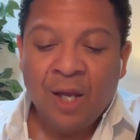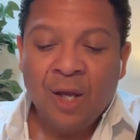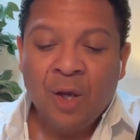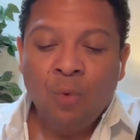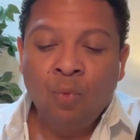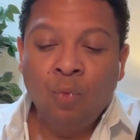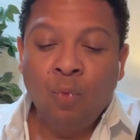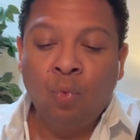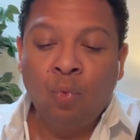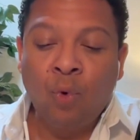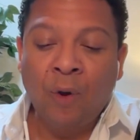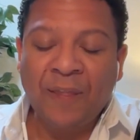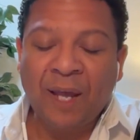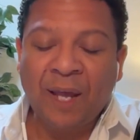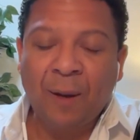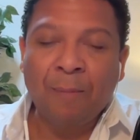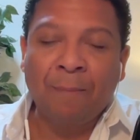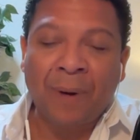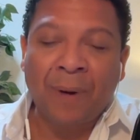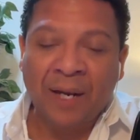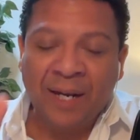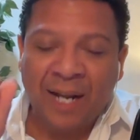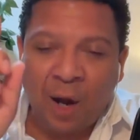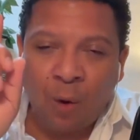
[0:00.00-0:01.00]

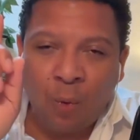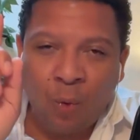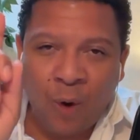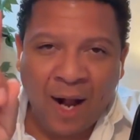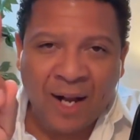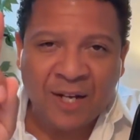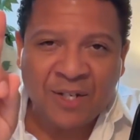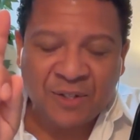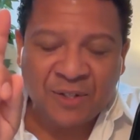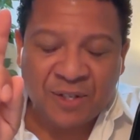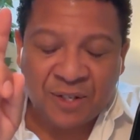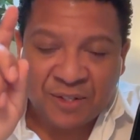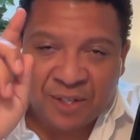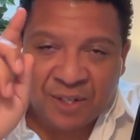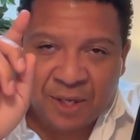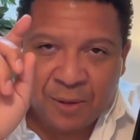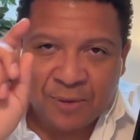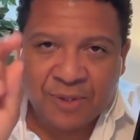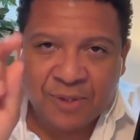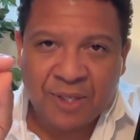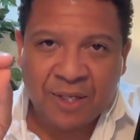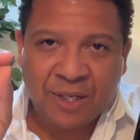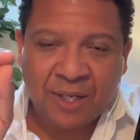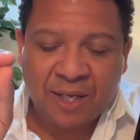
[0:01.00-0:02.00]
But now watch this.
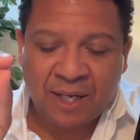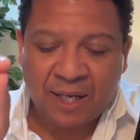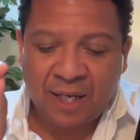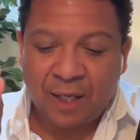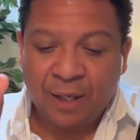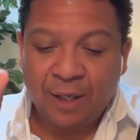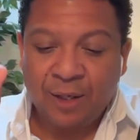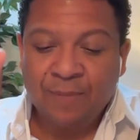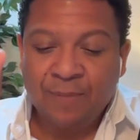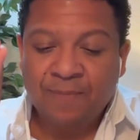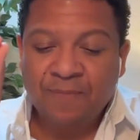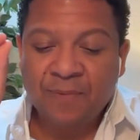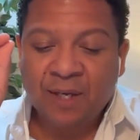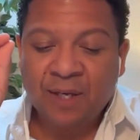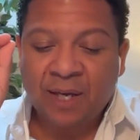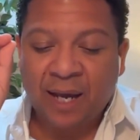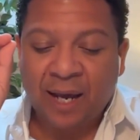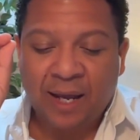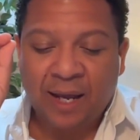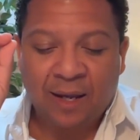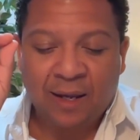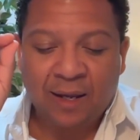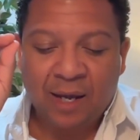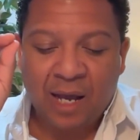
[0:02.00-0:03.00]
Here's the key.
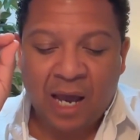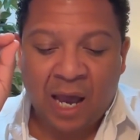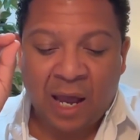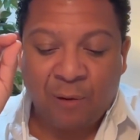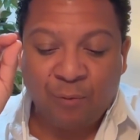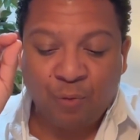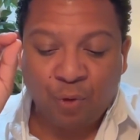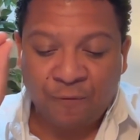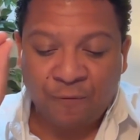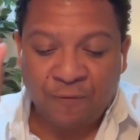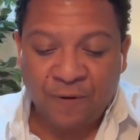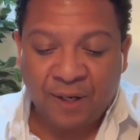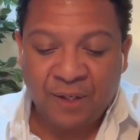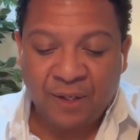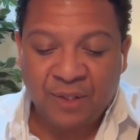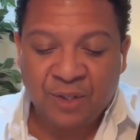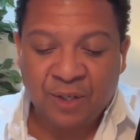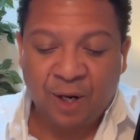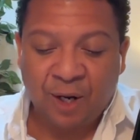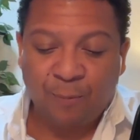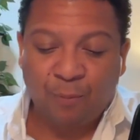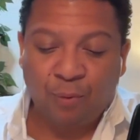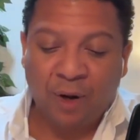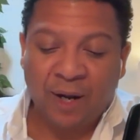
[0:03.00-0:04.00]
Okay. And we're
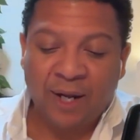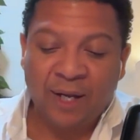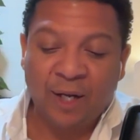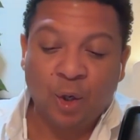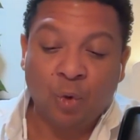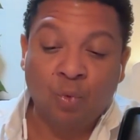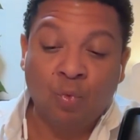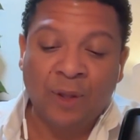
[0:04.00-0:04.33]
finishing up right here.